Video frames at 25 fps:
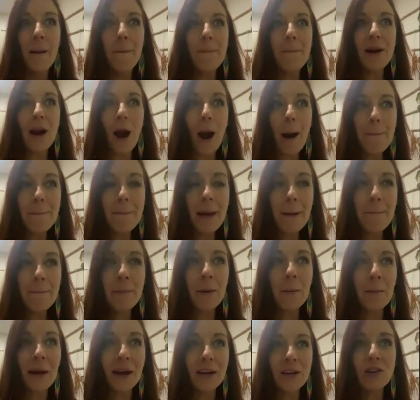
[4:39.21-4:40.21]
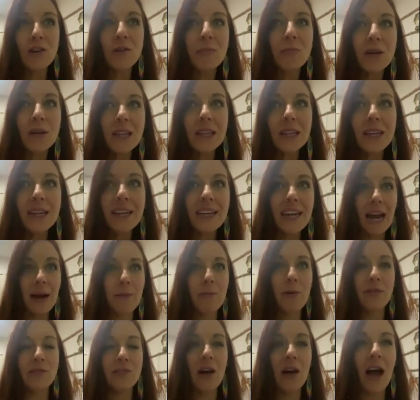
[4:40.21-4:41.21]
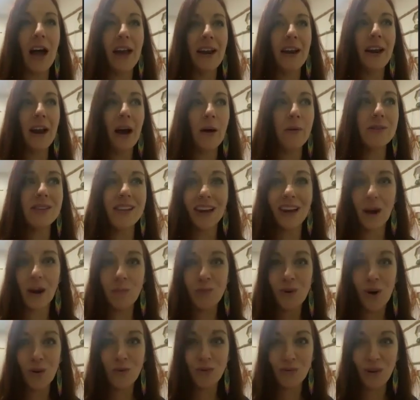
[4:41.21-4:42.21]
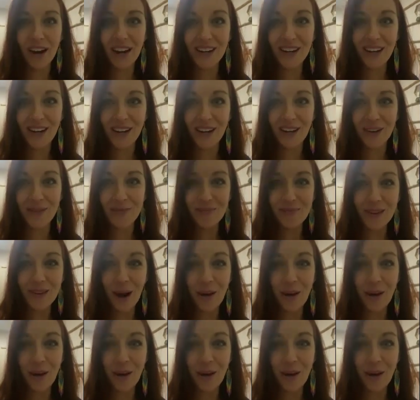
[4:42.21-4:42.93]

But I remember my humility came online, and I was like, I'm not ready.